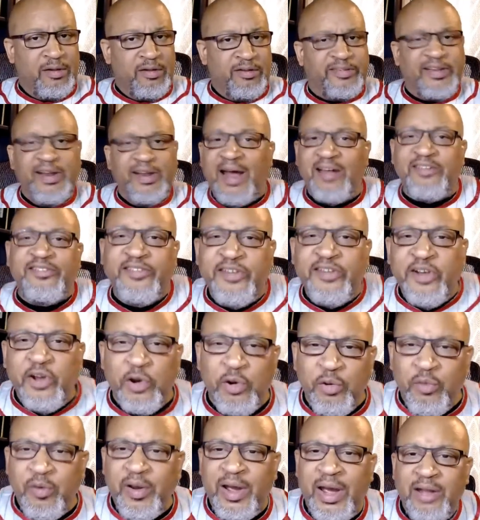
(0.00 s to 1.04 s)
See, that's
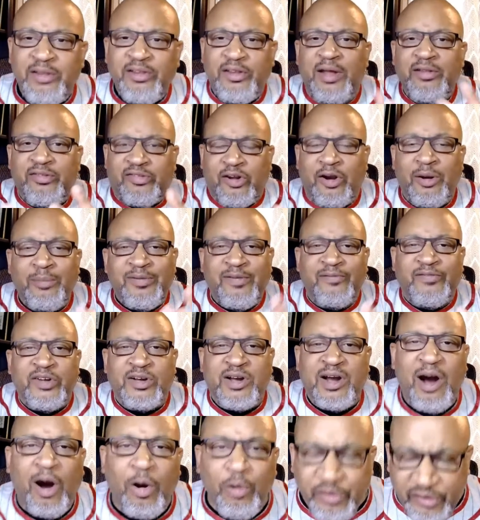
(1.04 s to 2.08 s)
you in terms of the
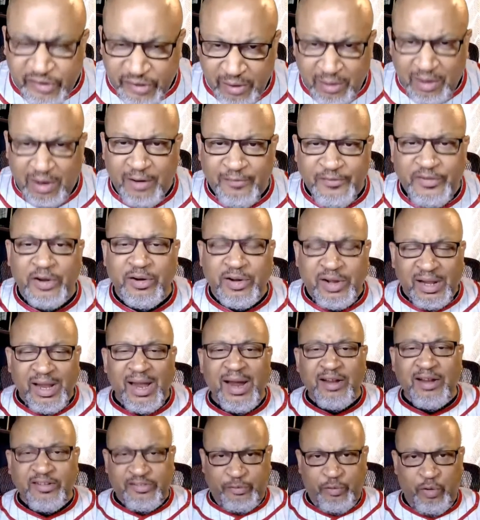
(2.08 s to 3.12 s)
culture of your
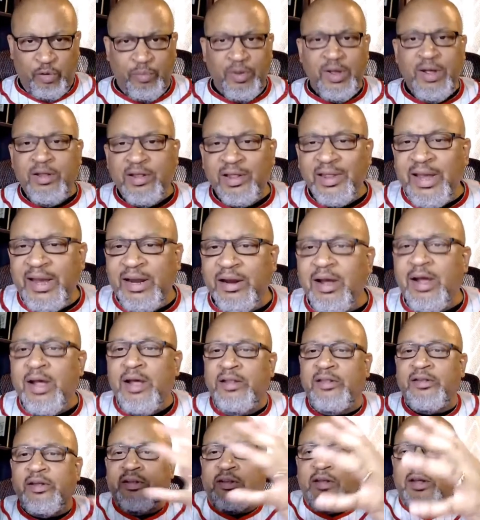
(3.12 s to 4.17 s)
classroom, leader,
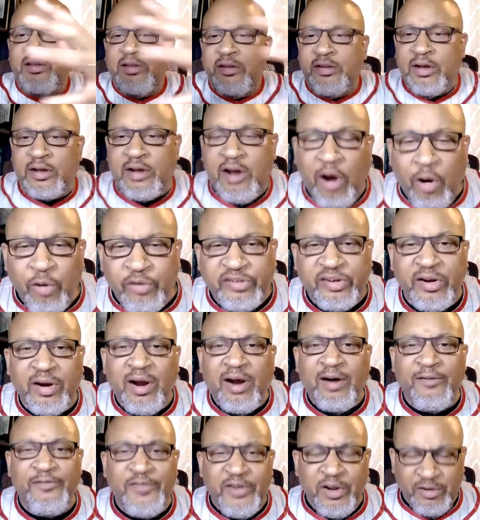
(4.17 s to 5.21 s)
the culture
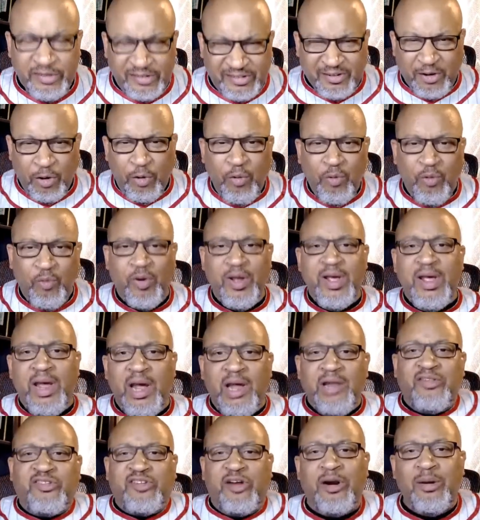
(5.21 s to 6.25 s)
of your school,
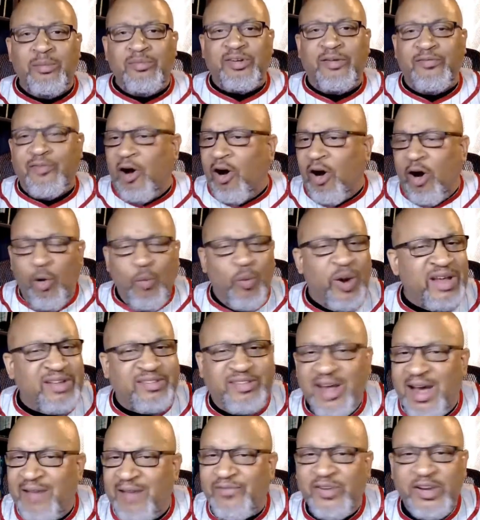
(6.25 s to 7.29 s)
in terms of always
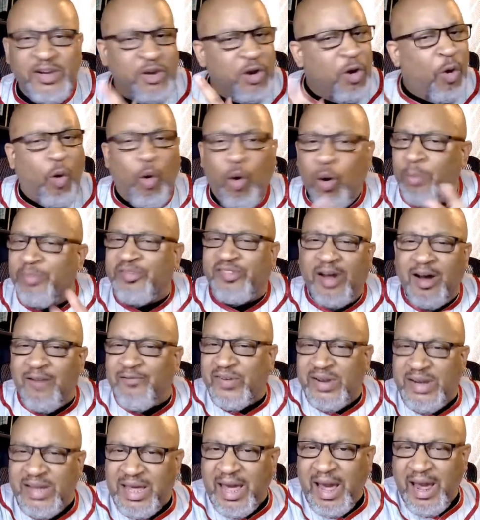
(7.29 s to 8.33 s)
having norms of
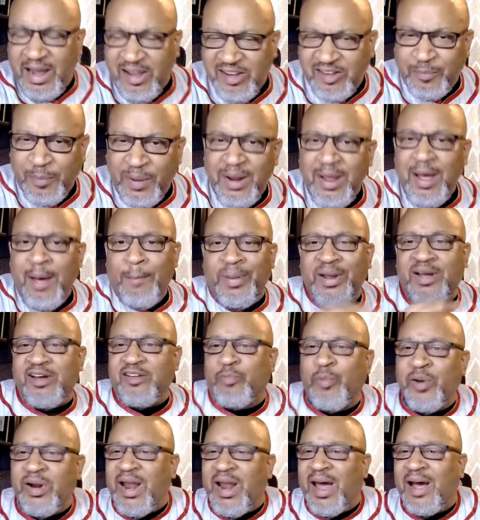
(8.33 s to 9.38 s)
engagement, because
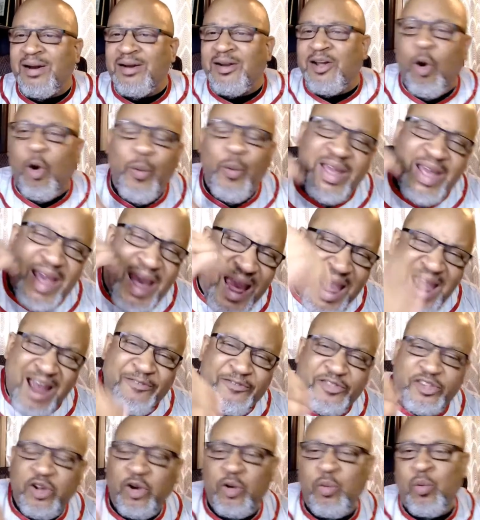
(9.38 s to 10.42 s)
we're not going
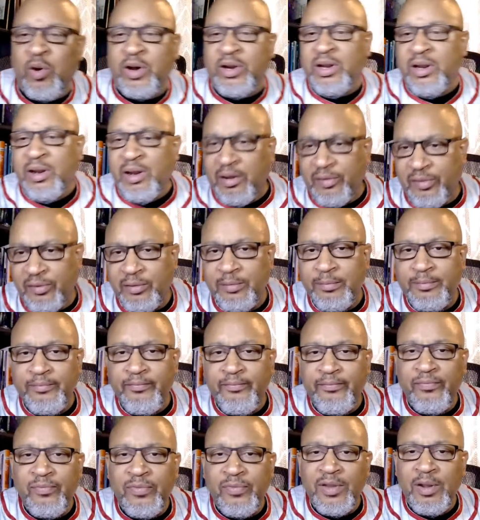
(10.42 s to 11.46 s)
after one another.
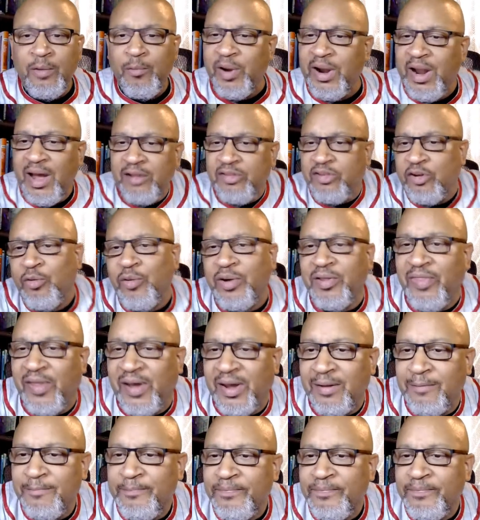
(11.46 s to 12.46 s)
We're not doing that.